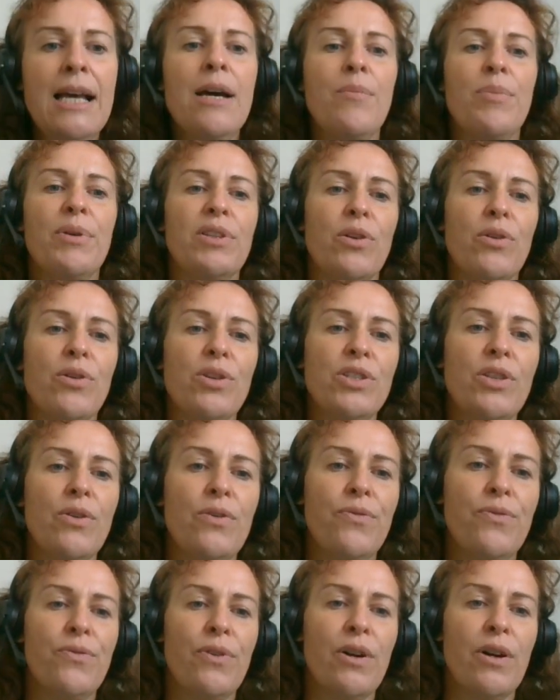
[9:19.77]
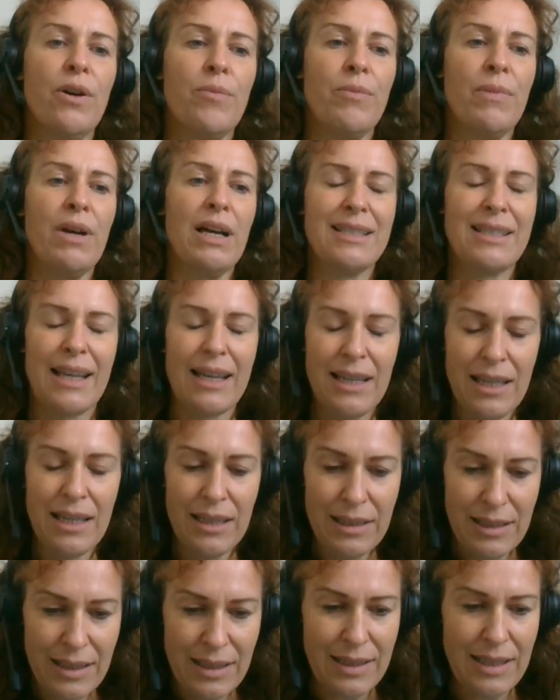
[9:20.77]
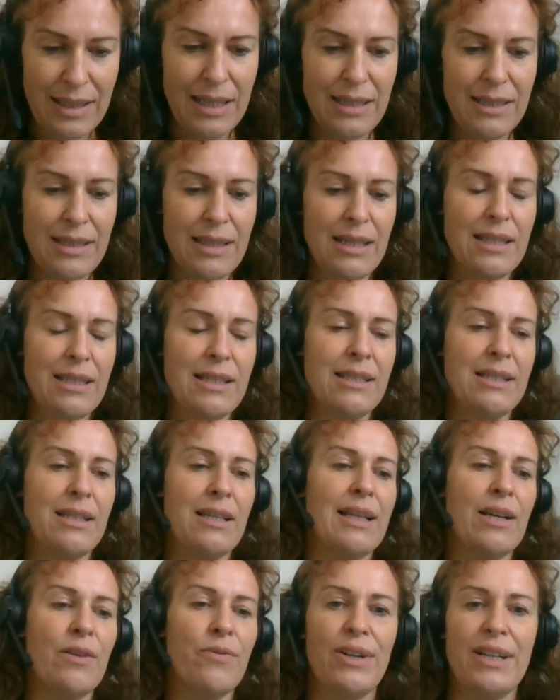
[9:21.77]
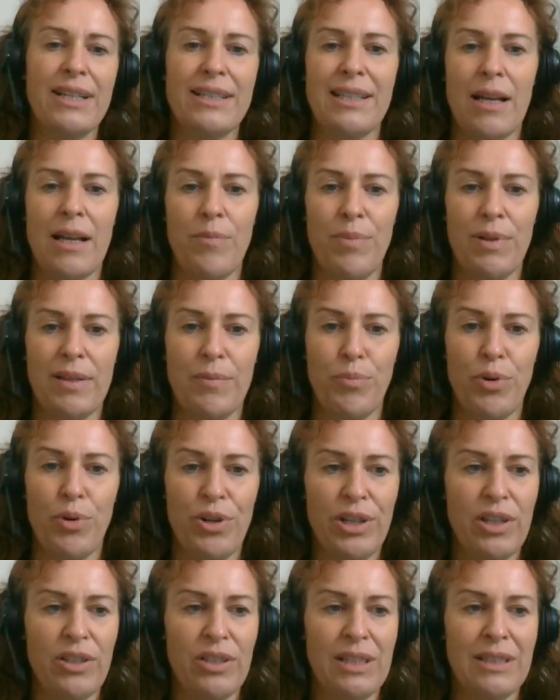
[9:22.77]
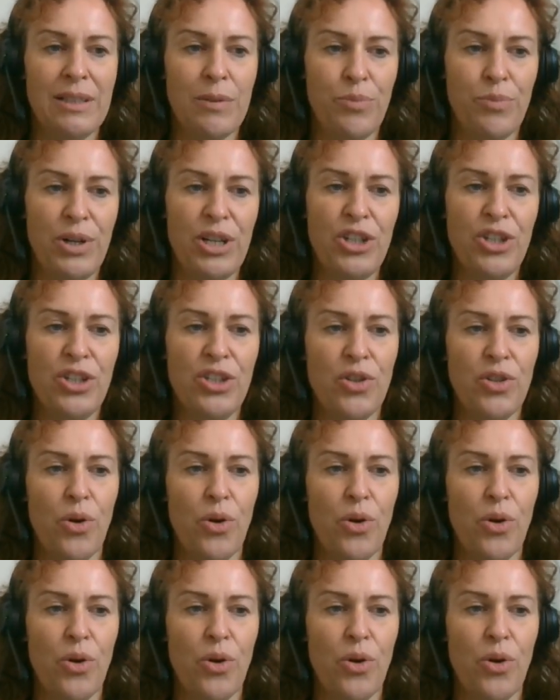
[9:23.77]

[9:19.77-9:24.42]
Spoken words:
but also from psychic diseases, like, for example, burnout and depression.